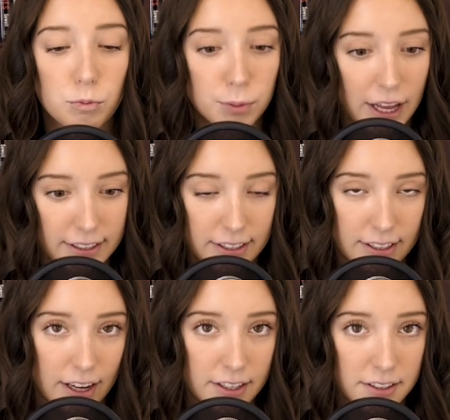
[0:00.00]
blesses
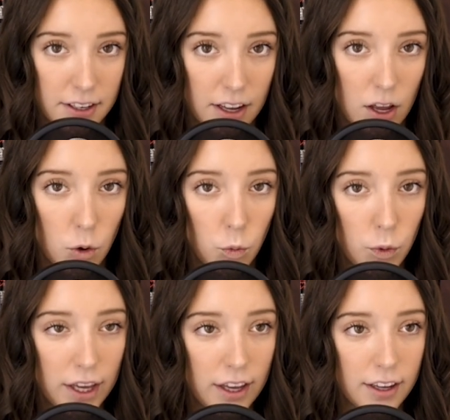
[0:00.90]
us.
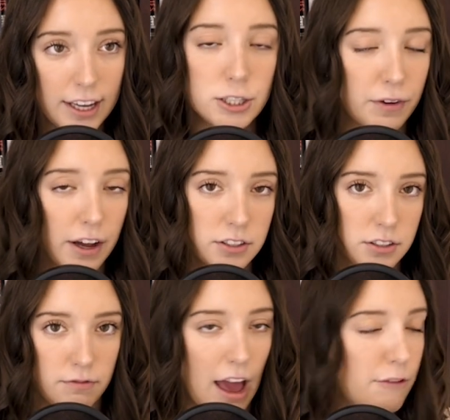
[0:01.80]
Each of
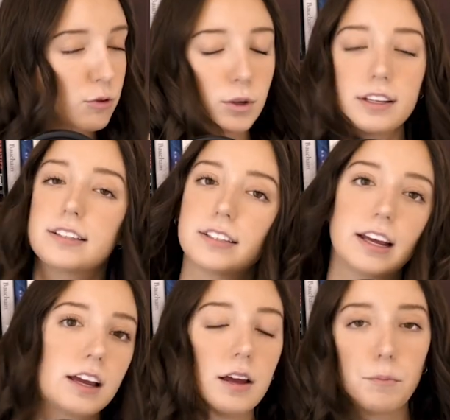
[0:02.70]
us, everyone
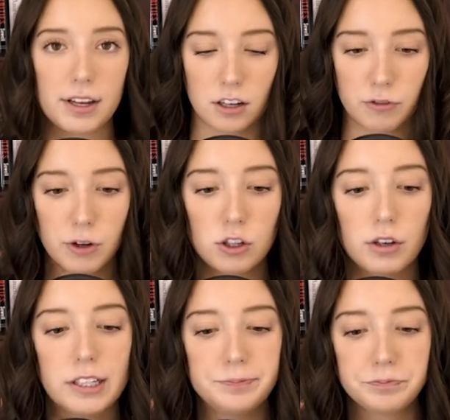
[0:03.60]
listening, myself
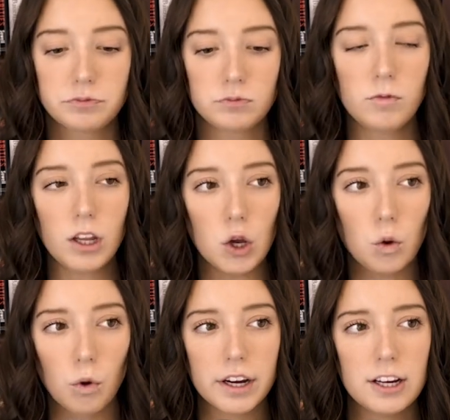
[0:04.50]
included,
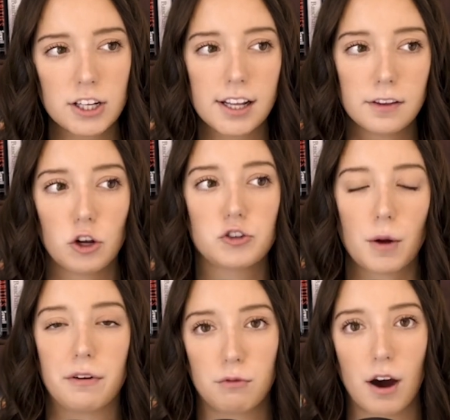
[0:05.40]
we're each like a little
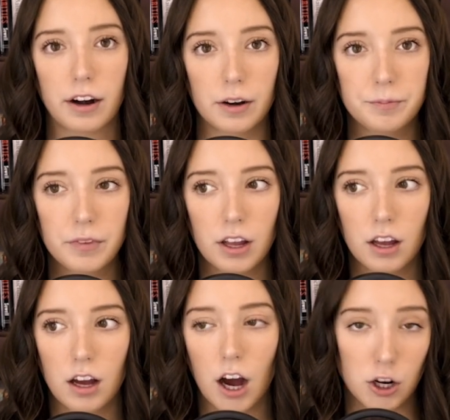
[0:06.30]
drop of water
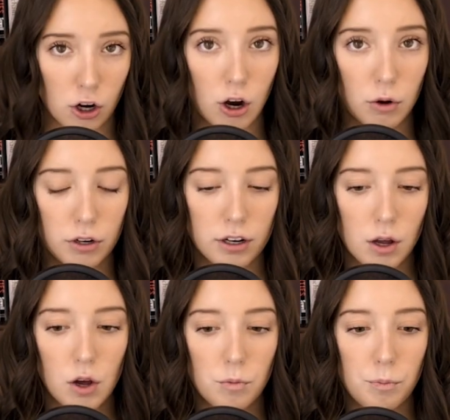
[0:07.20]
on our own.
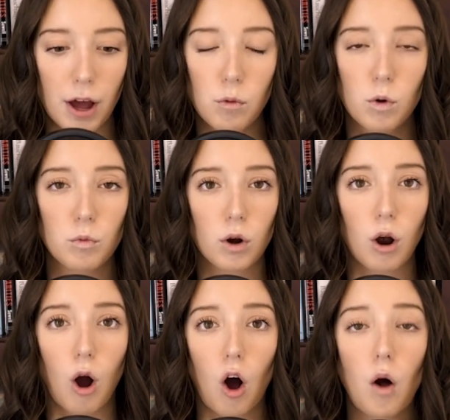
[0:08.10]
But when we're
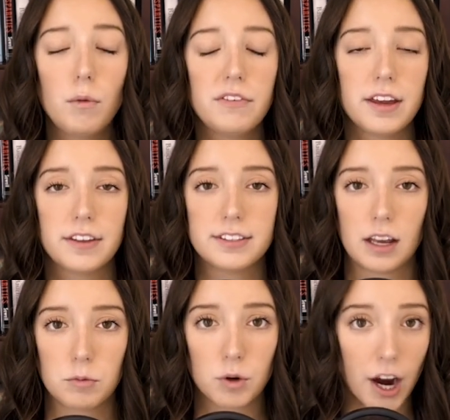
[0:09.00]
all moving in the
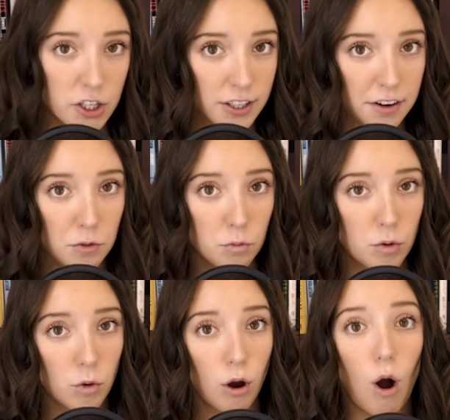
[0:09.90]
same direction,
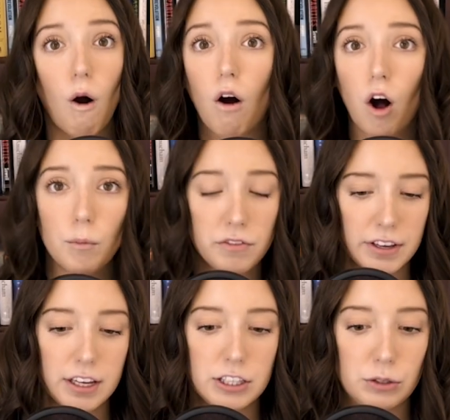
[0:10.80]
when we're all
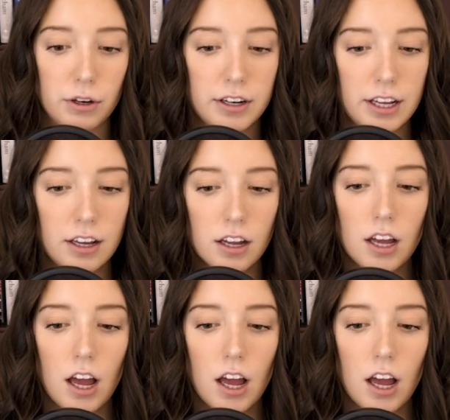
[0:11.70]
moving in unity,